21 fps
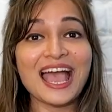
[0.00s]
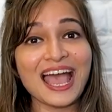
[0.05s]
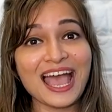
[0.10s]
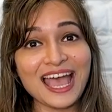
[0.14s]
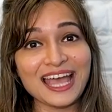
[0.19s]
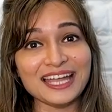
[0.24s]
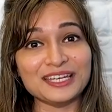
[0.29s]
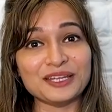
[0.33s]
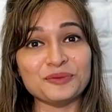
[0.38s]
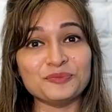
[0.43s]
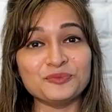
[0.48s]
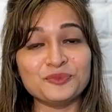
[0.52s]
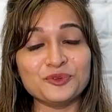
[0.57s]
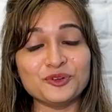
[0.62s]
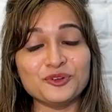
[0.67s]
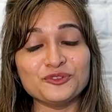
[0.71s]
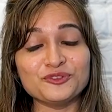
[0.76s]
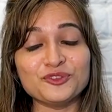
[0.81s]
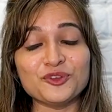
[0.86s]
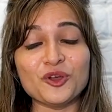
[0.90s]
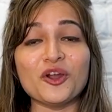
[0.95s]
and
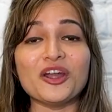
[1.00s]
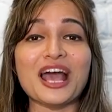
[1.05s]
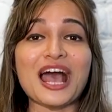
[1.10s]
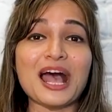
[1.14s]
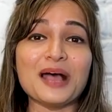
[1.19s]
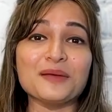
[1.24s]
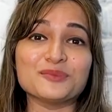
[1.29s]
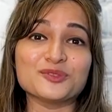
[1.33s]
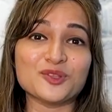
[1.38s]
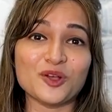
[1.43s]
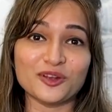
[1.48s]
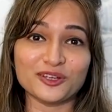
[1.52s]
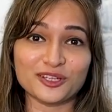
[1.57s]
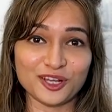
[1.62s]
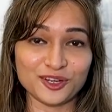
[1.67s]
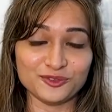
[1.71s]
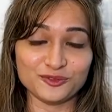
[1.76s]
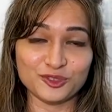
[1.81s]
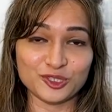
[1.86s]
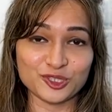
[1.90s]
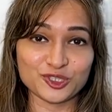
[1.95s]
improve your Amazon
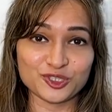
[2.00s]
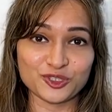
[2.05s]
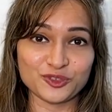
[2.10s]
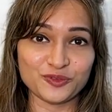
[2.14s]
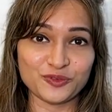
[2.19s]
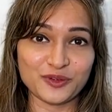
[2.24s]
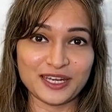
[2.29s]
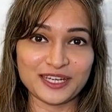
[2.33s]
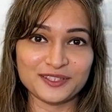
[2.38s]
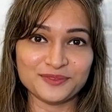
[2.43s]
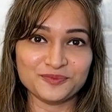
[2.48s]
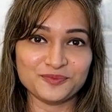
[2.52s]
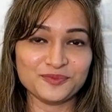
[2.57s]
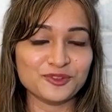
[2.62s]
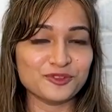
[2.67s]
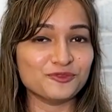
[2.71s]
conversion rate.